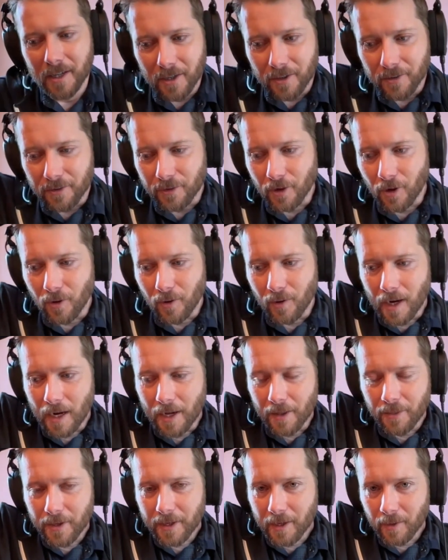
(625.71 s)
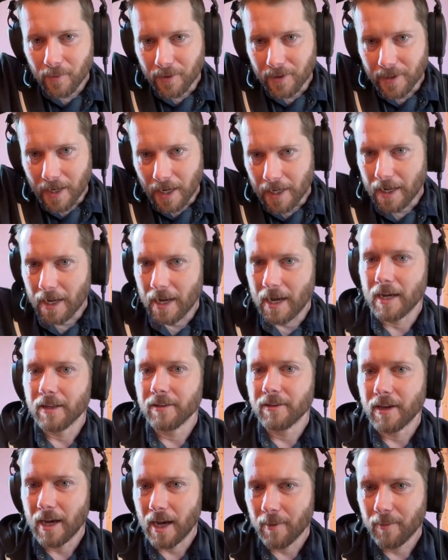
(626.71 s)
So I think it would kind of
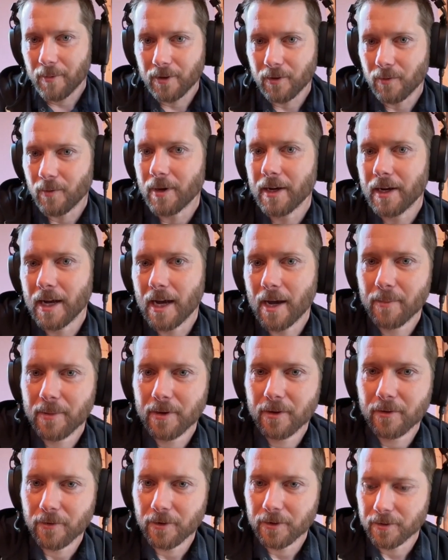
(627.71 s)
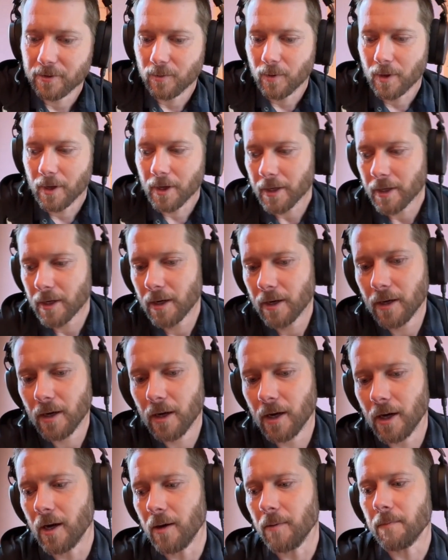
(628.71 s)
had to happen the way it happened for it to work.
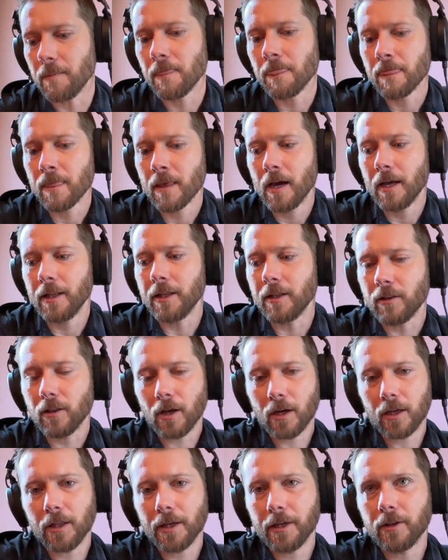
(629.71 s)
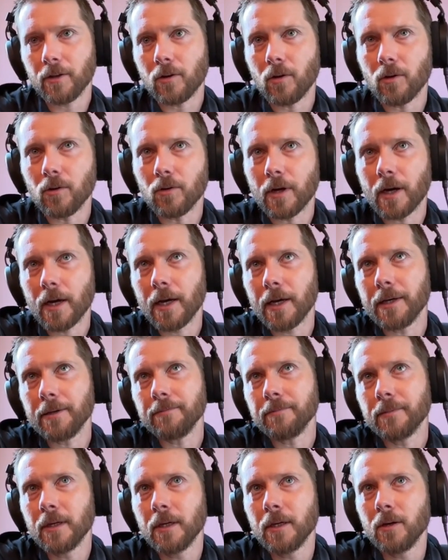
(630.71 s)
And then luckily Nicole and I,
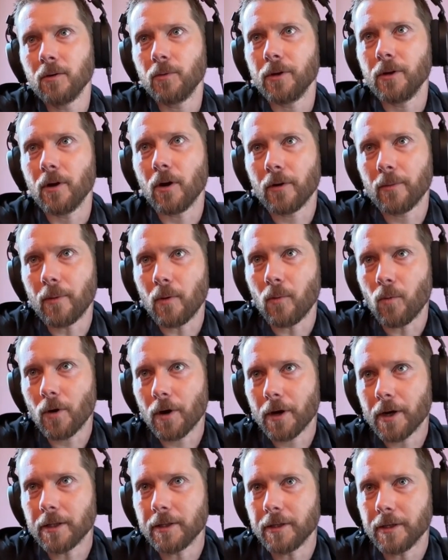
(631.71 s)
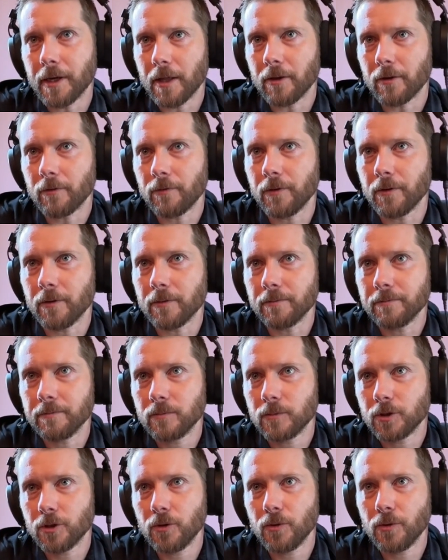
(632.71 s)
we'd already been working together for
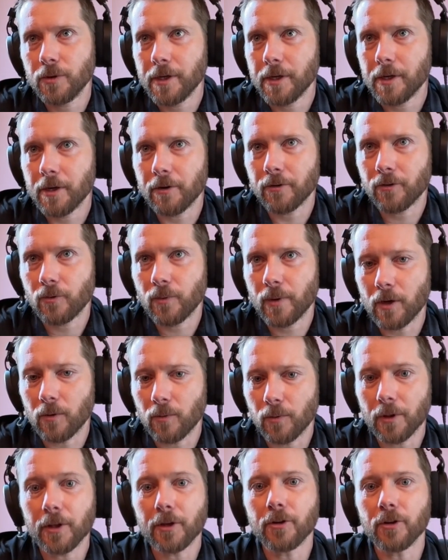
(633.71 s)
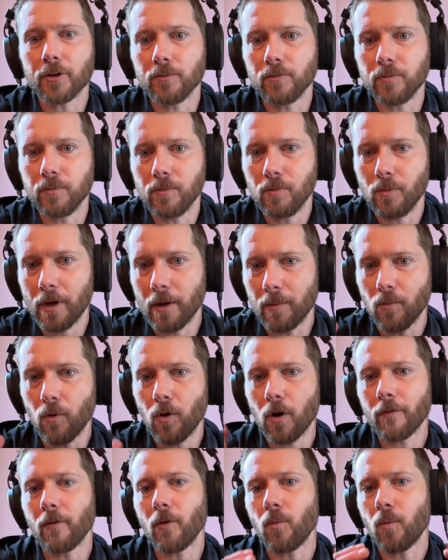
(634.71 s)
2 years. So we had
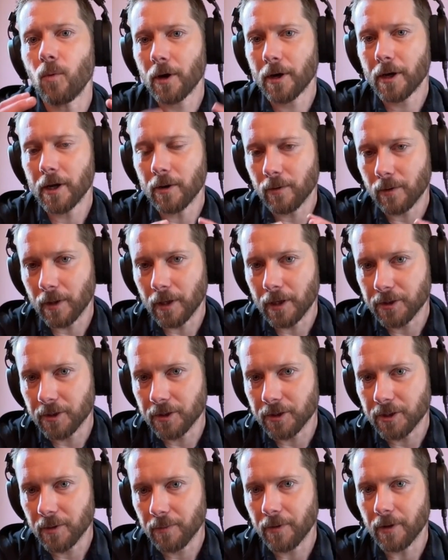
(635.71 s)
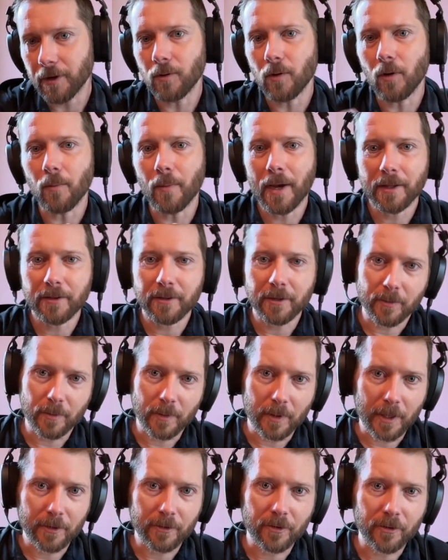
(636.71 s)
more of a working relationship than a romantic
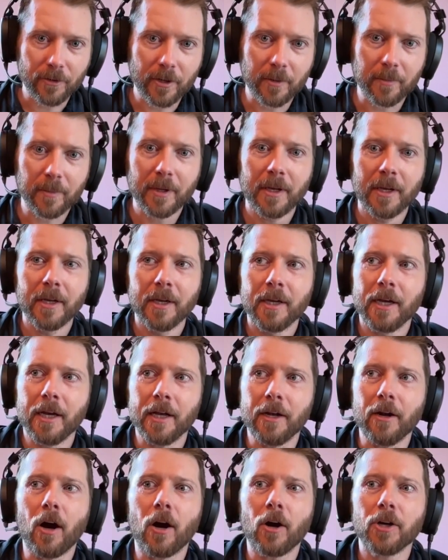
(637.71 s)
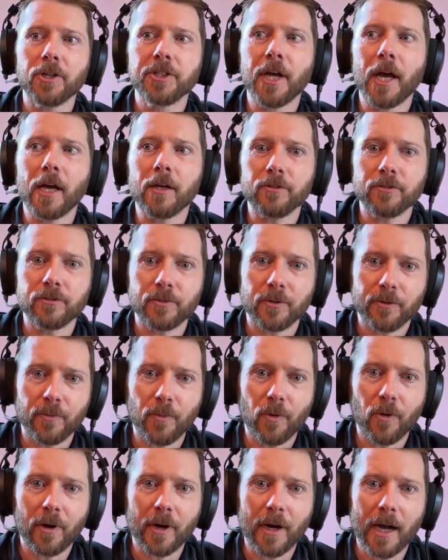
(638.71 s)
relationship. And our challenge was
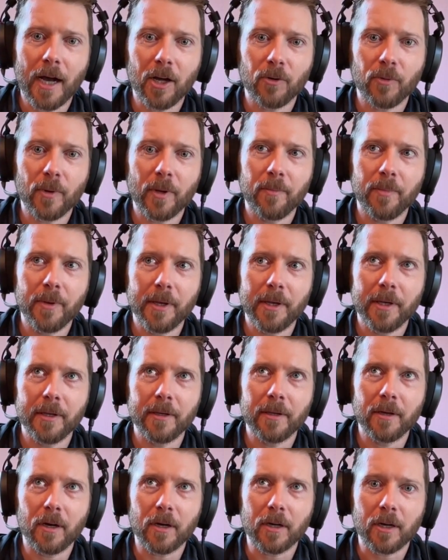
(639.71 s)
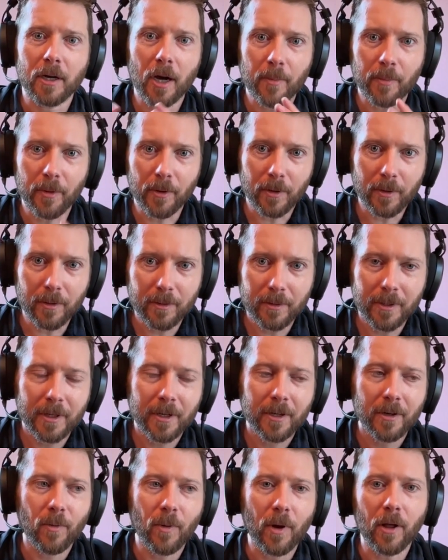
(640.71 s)
more, how do we be a couple
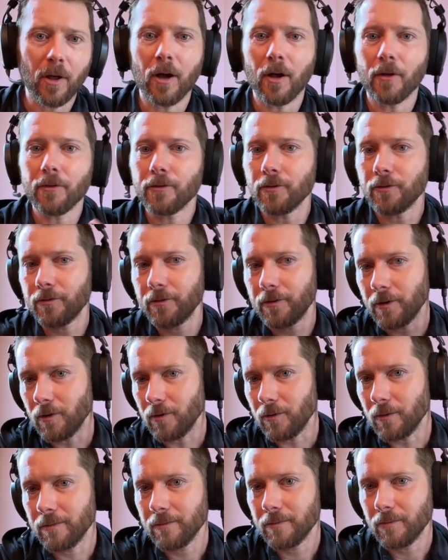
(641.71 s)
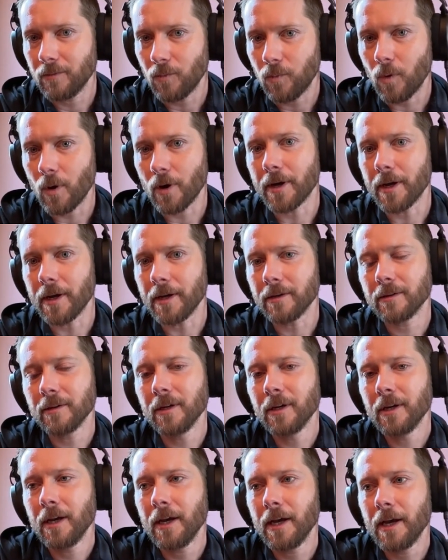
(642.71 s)
while also still working?
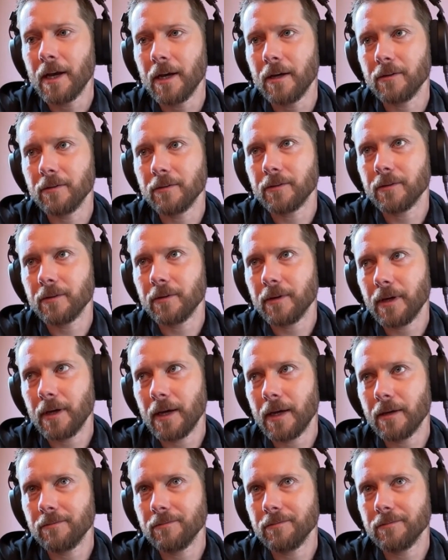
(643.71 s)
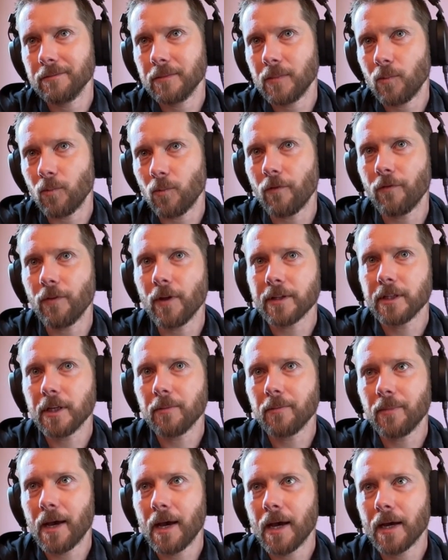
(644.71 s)
And
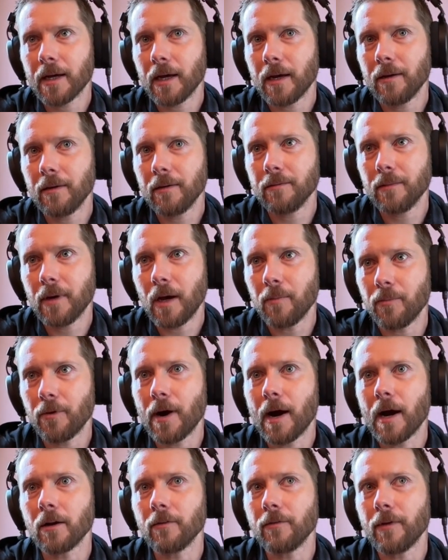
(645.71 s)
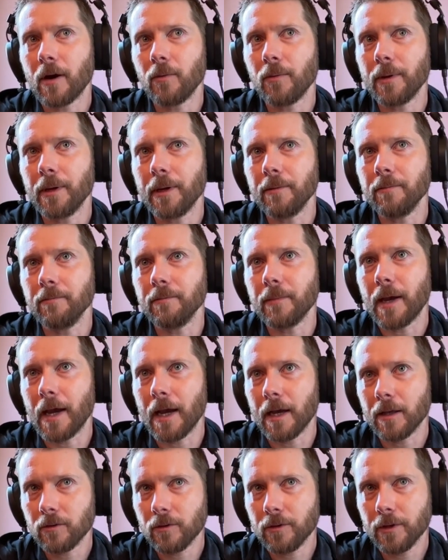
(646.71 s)
reflecting back, I'm proud of how we
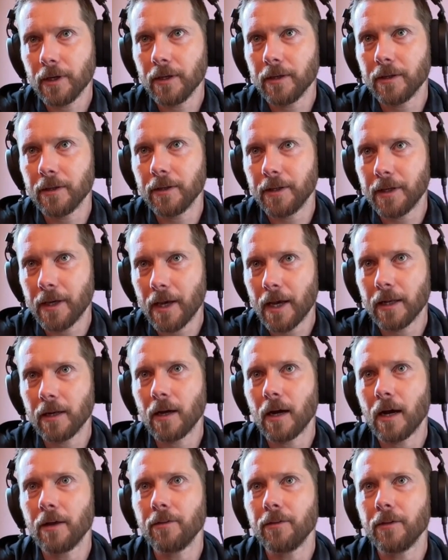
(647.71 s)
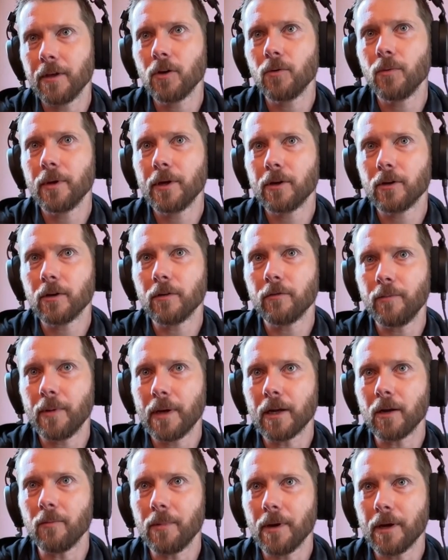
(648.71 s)
handled it. Yet I think we could have
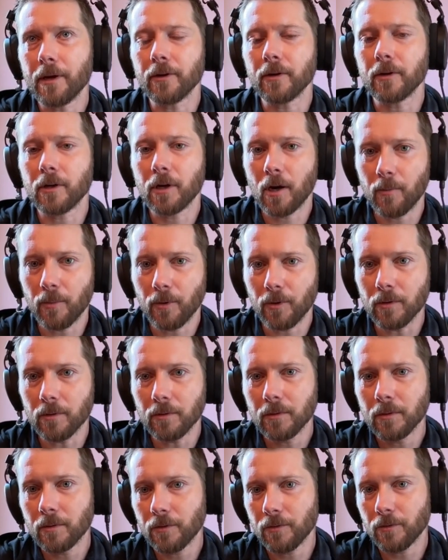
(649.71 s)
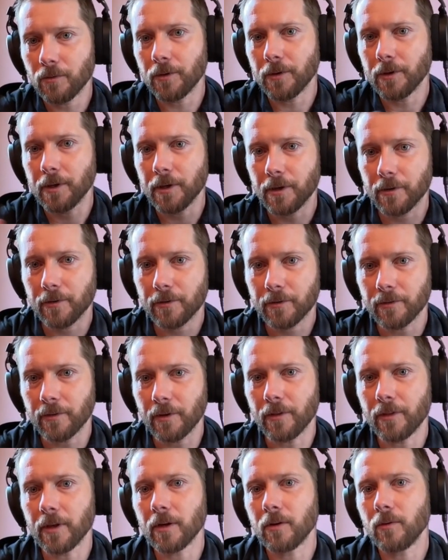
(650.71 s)
been a better couple through the years. Cause
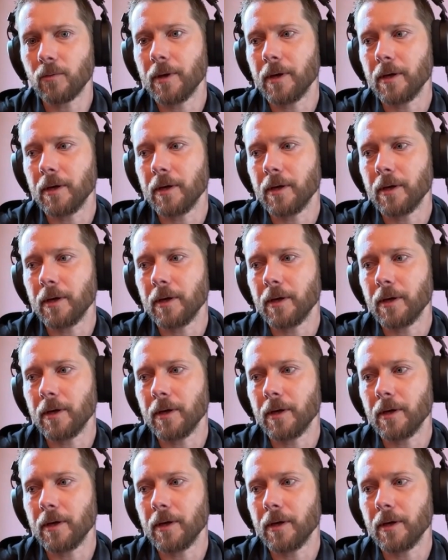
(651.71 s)
I think